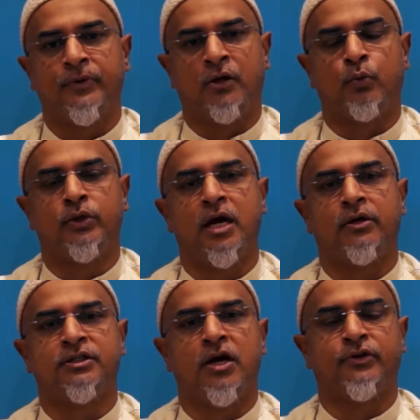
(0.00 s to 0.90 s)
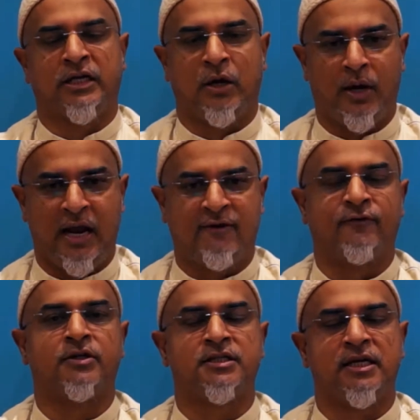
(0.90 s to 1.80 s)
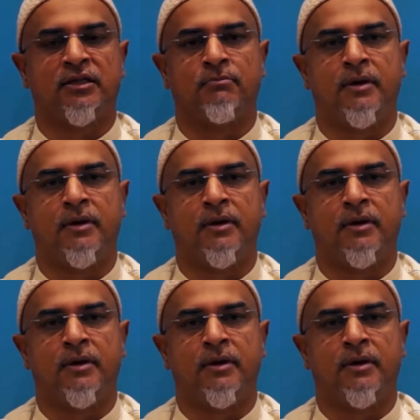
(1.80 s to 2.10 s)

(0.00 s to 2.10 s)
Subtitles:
and without a doubt in our advocacy at the